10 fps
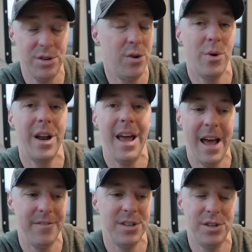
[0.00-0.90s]
You don't wanna
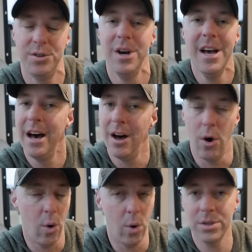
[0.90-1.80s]
have to do a
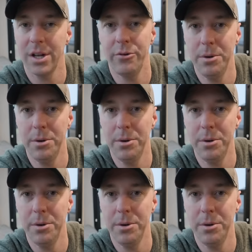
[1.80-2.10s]
whole ton of